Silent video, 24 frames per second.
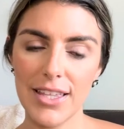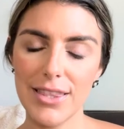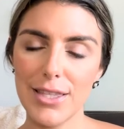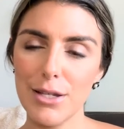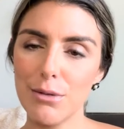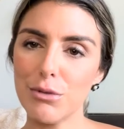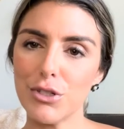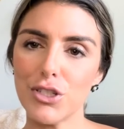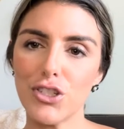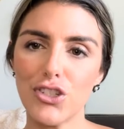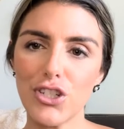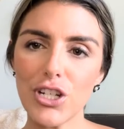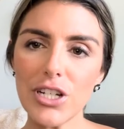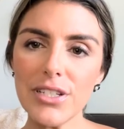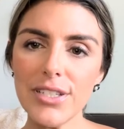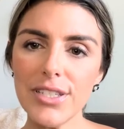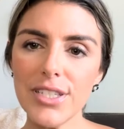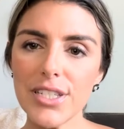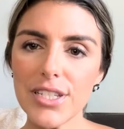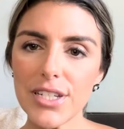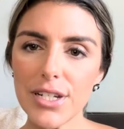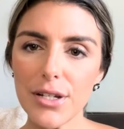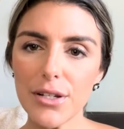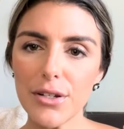They were
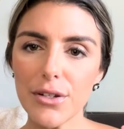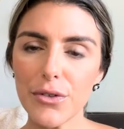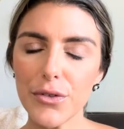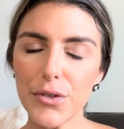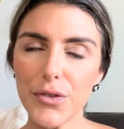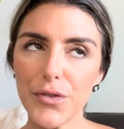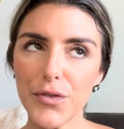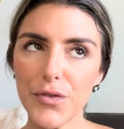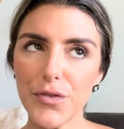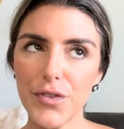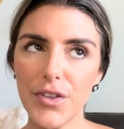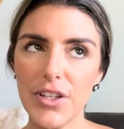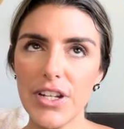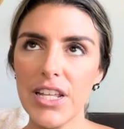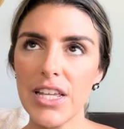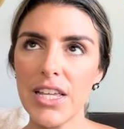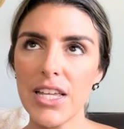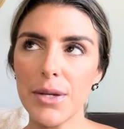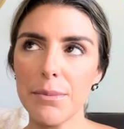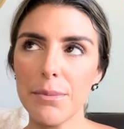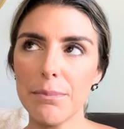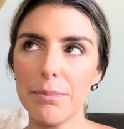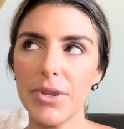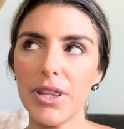just
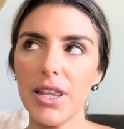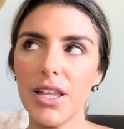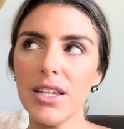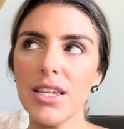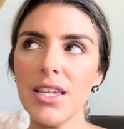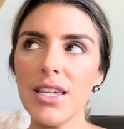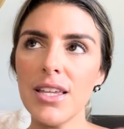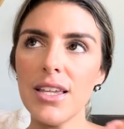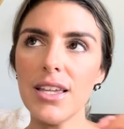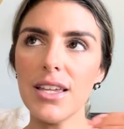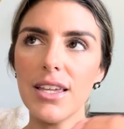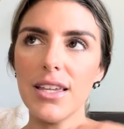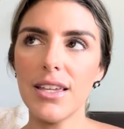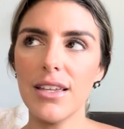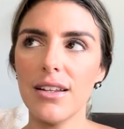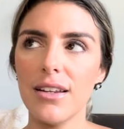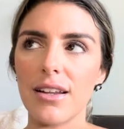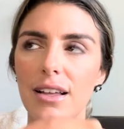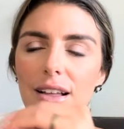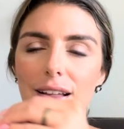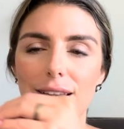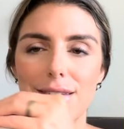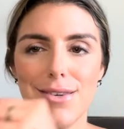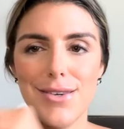plugging in
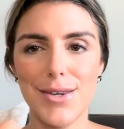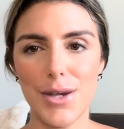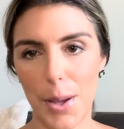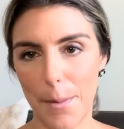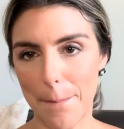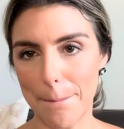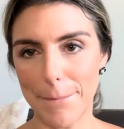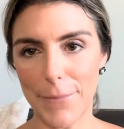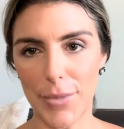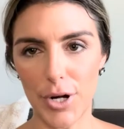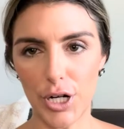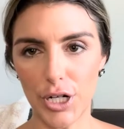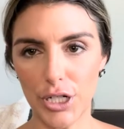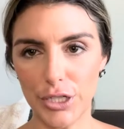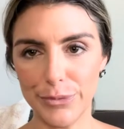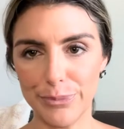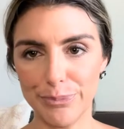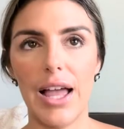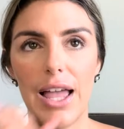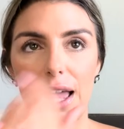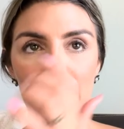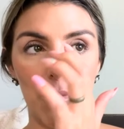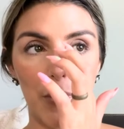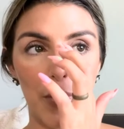a number.
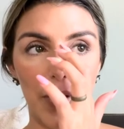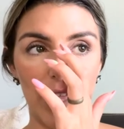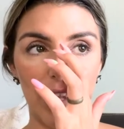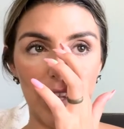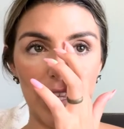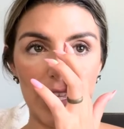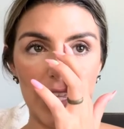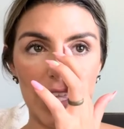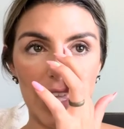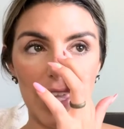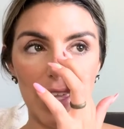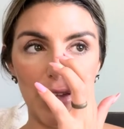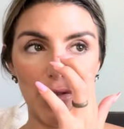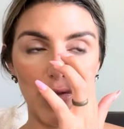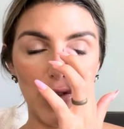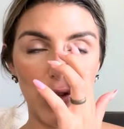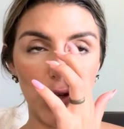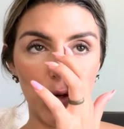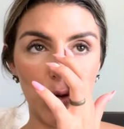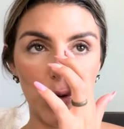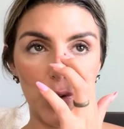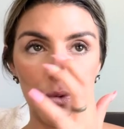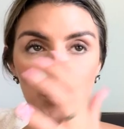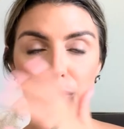And while it gave
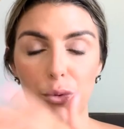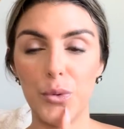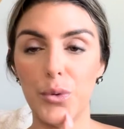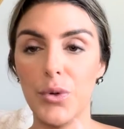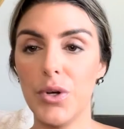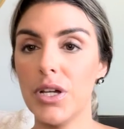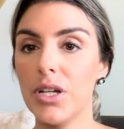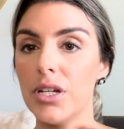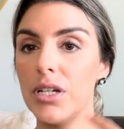you